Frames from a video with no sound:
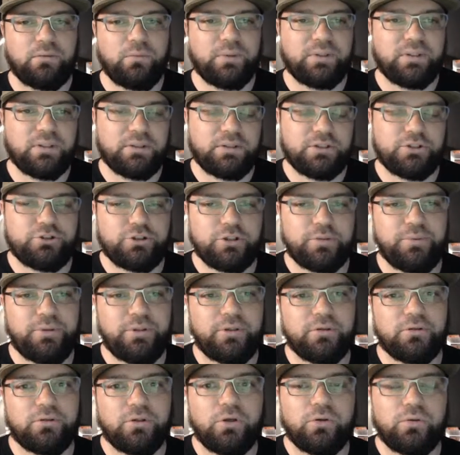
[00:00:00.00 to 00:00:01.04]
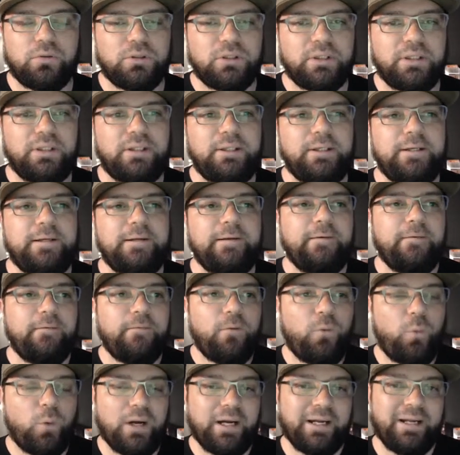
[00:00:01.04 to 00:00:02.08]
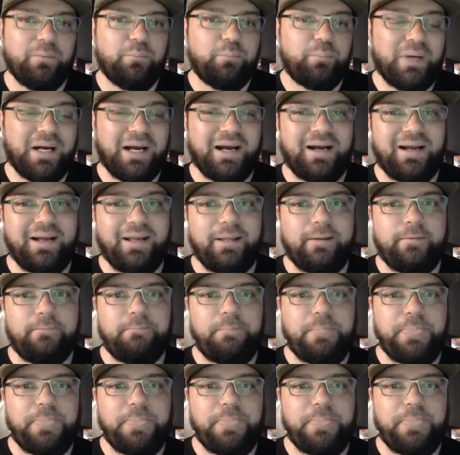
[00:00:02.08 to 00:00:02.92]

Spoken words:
with a distributor locally where I can buy